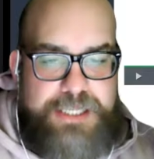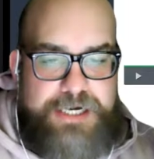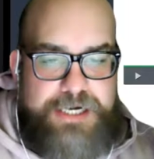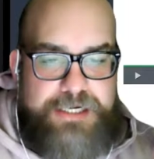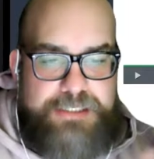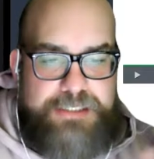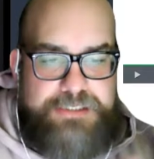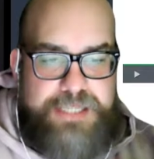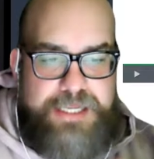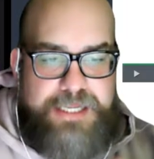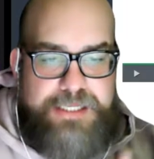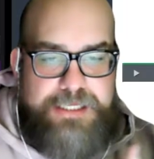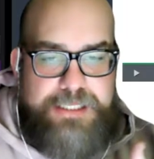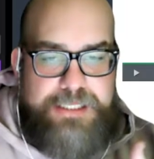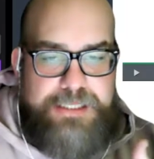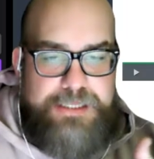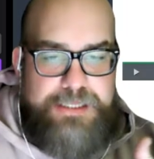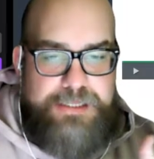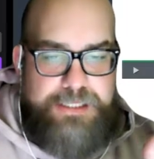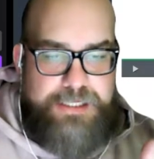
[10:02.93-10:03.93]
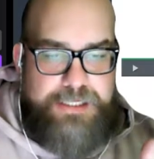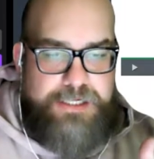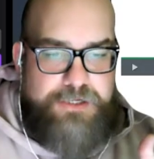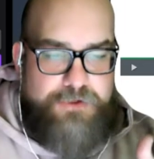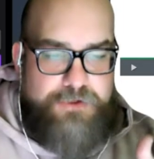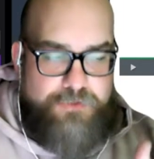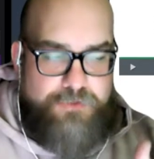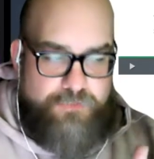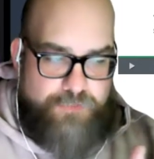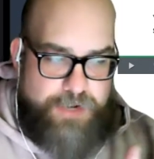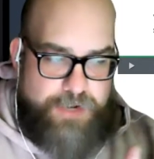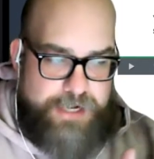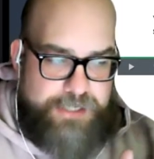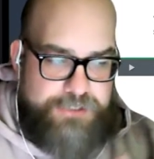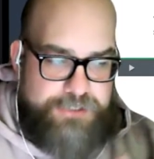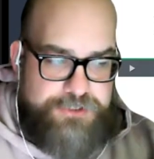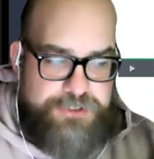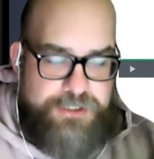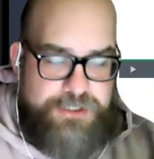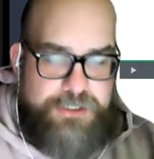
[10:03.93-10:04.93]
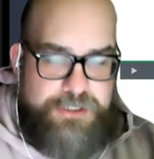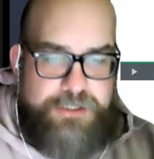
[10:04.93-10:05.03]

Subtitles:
is a linear range,